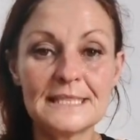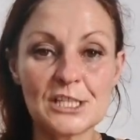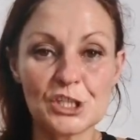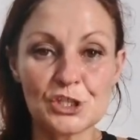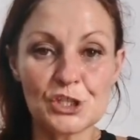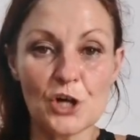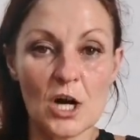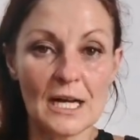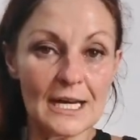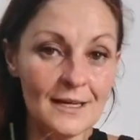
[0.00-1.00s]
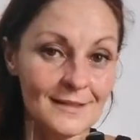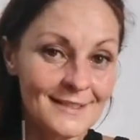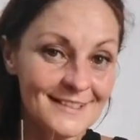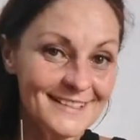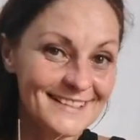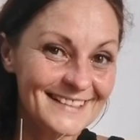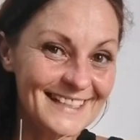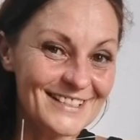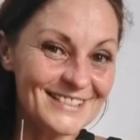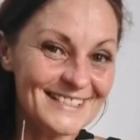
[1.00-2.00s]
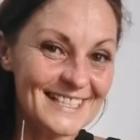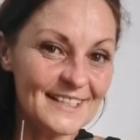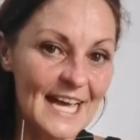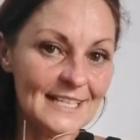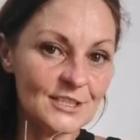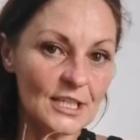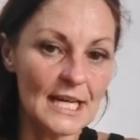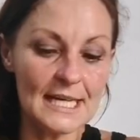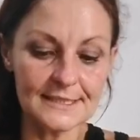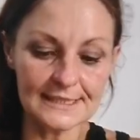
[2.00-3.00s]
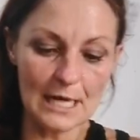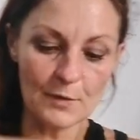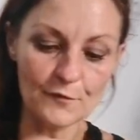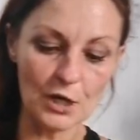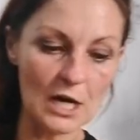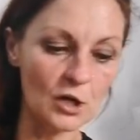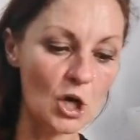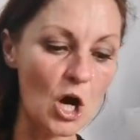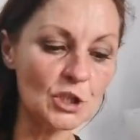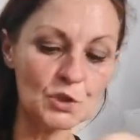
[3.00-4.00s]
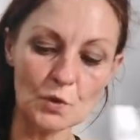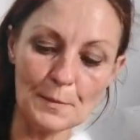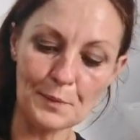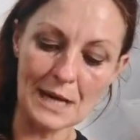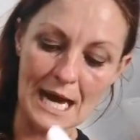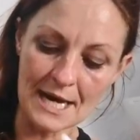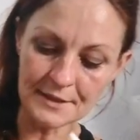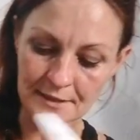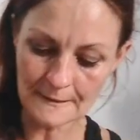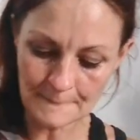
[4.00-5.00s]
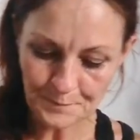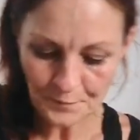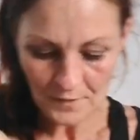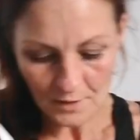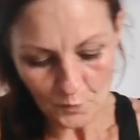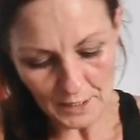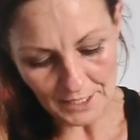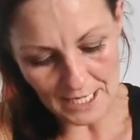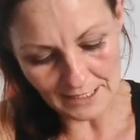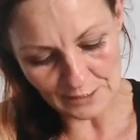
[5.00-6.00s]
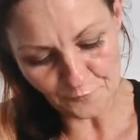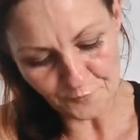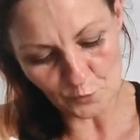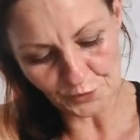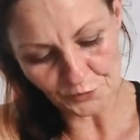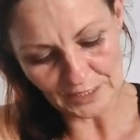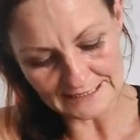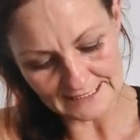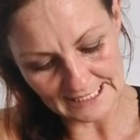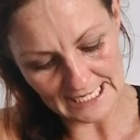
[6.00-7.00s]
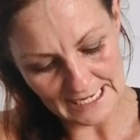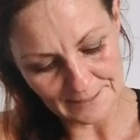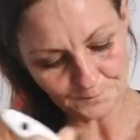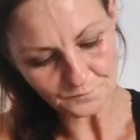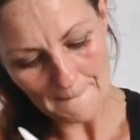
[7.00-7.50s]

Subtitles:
section stronger. Can you see that? Okay, so now we've got our glass all applied. We are now going to fill with resin again.